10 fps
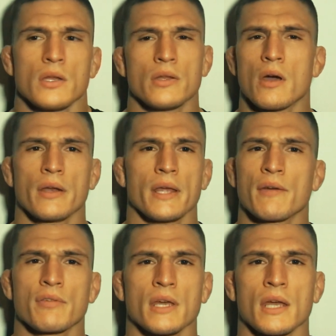No,
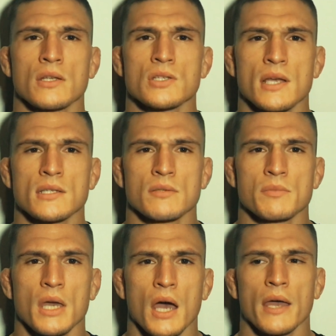everything energizes
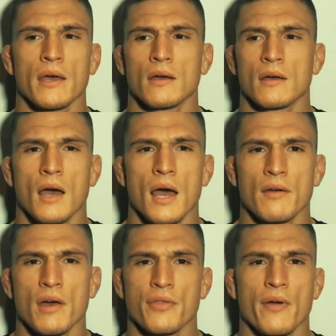me.
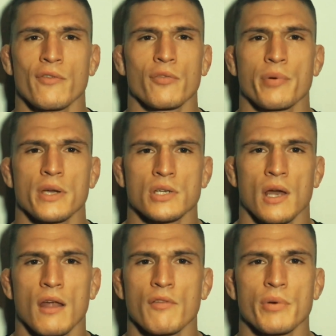I thrive with pressure. I
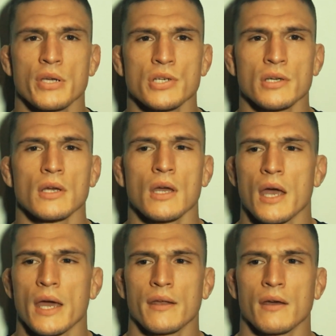love pressure,
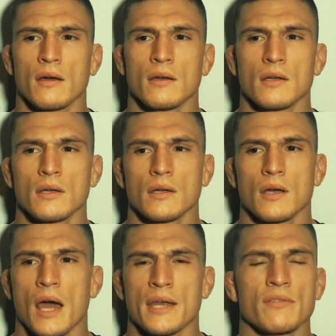and
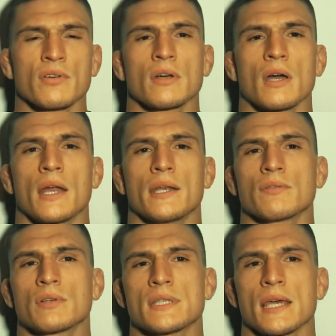I
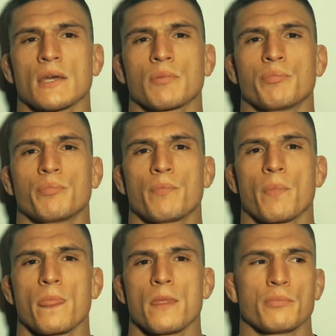never take
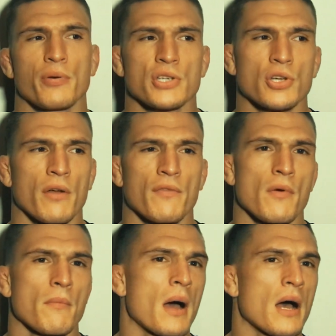pressure on
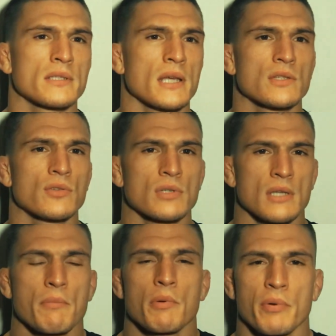from outside sources.
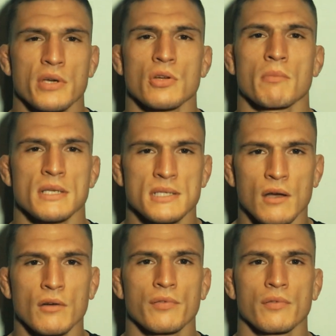I put pressure on
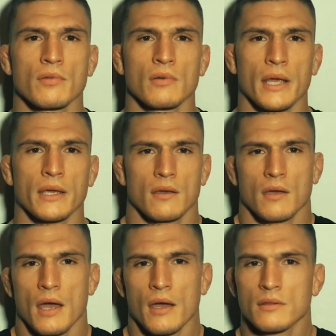myself. Like
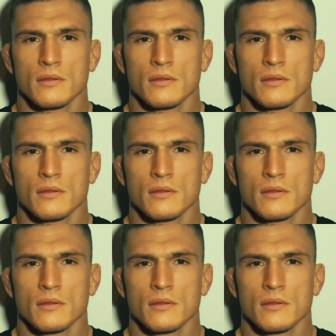I